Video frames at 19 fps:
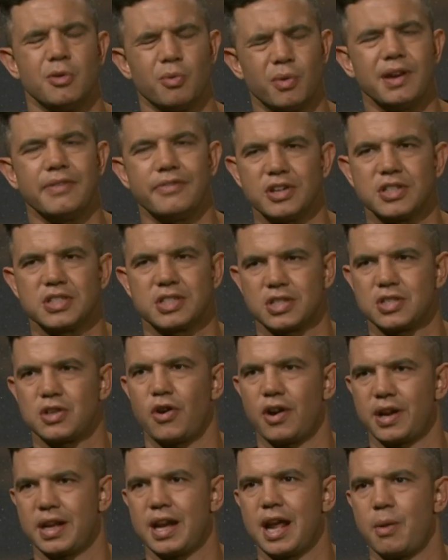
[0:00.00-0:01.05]
we live in a
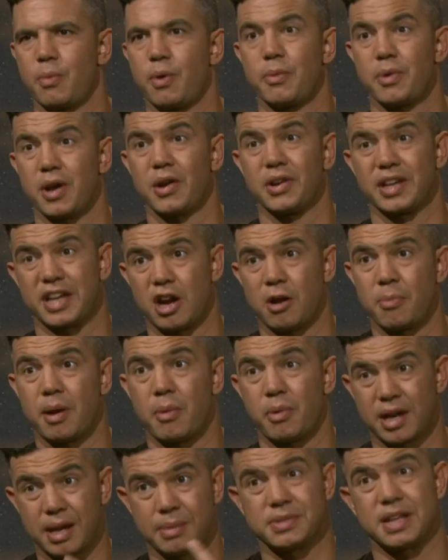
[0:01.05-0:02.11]
society now where we only care
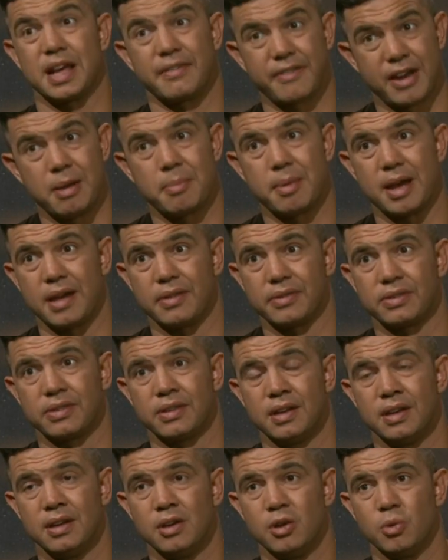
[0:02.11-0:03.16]
about what comes out of our mouths
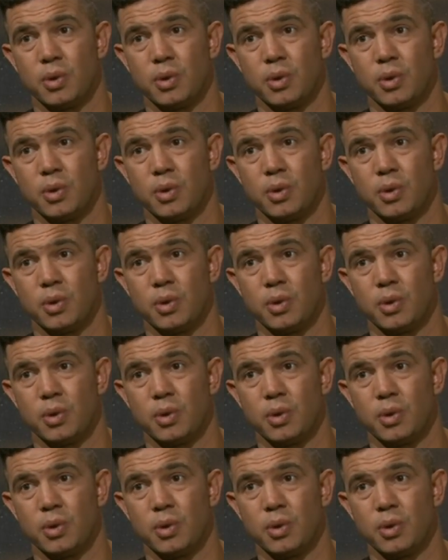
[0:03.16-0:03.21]
mm.